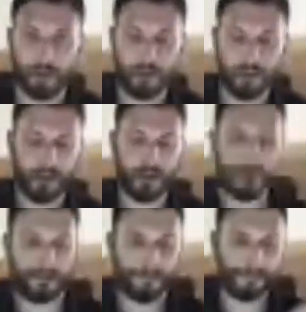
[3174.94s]

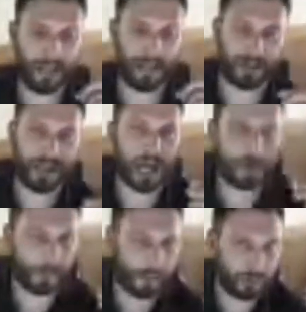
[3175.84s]
And a lot
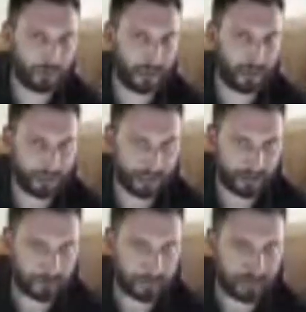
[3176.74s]
of people live
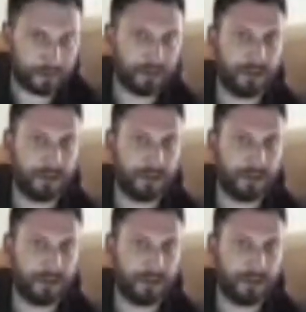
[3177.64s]
illegally.